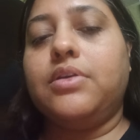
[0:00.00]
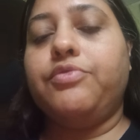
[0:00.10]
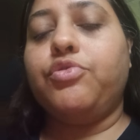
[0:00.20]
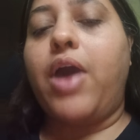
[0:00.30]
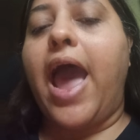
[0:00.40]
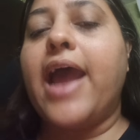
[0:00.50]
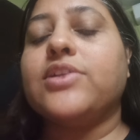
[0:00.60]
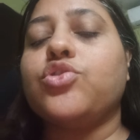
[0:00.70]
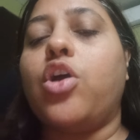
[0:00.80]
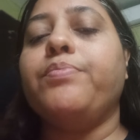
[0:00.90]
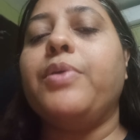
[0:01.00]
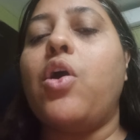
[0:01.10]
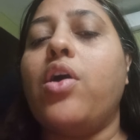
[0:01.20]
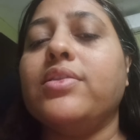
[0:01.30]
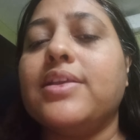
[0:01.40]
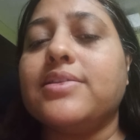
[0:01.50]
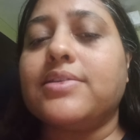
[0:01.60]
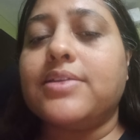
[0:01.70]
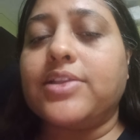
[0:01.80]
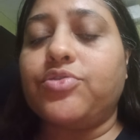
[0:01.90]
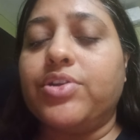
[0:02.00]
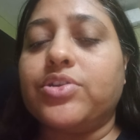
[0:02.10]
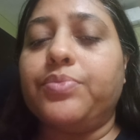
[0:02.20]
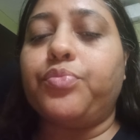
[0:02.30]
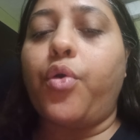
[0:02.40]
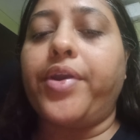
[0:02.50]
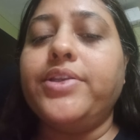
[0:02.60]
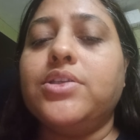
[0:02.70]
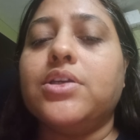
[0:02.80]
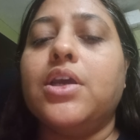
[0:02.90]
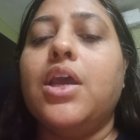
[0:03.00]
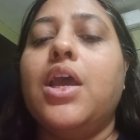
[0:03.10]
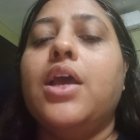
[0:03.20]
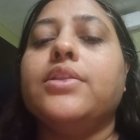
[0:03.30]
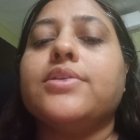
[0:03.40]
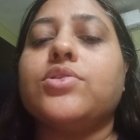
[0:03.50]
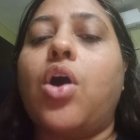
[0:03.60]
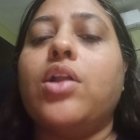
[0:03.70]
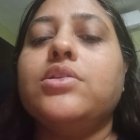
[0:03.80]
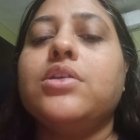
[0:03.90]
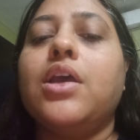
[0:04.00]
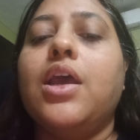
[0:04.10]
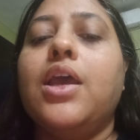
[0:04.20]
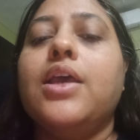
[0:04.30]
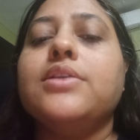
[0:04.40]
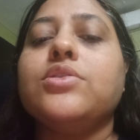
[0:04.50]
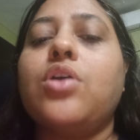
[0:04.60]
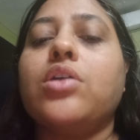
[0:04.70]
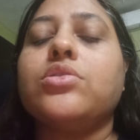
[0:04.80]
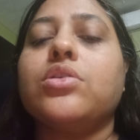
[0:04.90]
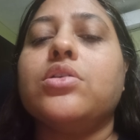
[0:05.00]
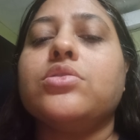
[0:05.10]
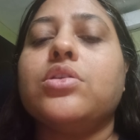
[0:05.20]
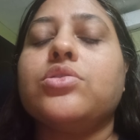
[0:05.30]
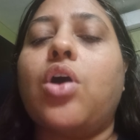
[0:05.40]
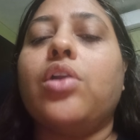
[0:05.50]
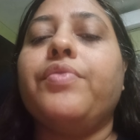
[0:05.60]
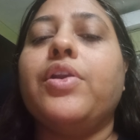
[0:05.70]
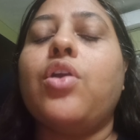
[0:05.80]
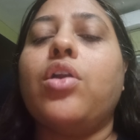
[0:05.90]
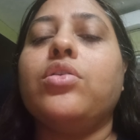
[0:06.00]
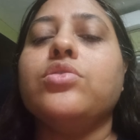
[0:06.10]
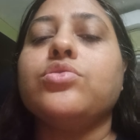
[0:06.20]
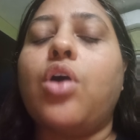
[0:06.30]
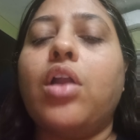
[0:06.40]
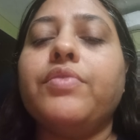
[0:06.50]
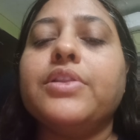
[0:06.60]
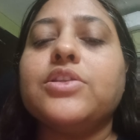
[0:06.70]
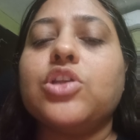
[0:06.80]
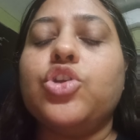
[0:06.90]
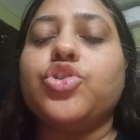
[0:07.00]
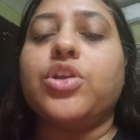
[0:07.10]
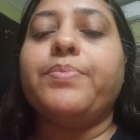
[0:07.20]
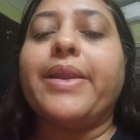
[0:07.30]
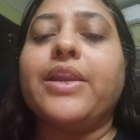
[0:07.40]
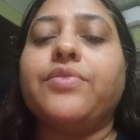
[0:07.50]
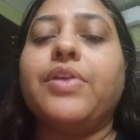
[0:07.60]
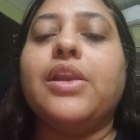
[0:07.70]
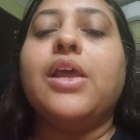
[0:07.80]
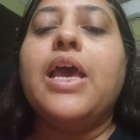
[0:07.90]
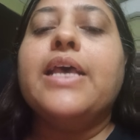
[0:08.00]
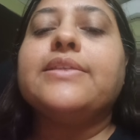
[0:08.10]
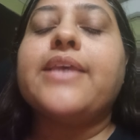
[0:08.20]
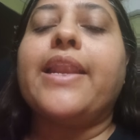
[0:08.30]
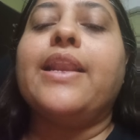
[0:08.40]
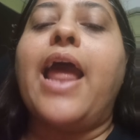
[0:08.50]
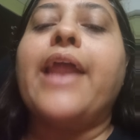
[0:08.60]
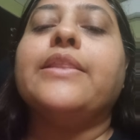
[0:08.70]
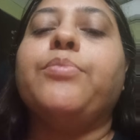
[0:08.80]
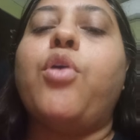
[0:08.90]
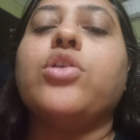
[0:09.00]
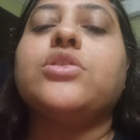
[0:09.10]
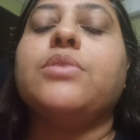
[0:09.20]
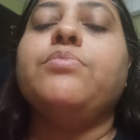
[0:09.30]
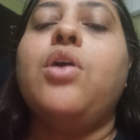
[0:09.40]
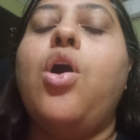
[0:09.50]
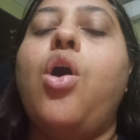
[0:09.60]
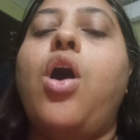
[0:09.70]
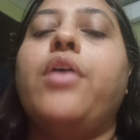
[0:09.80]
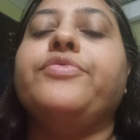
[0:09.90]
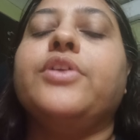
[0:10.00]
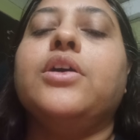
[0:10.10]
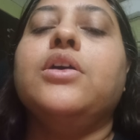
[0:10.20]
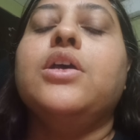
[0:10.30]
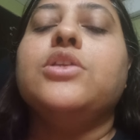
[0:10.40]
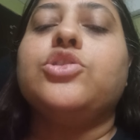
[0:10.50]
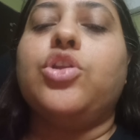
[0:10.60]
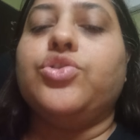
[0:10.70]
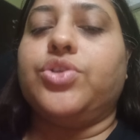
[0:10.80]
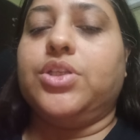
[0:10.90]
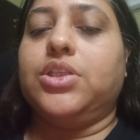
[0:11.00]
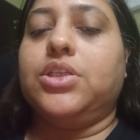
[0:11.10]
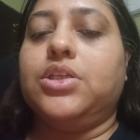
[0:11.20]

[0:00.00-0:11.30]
If you add salt beyond the saturation point, the salt will not dissolve in the solution, but it will settle at the bottom of the solution.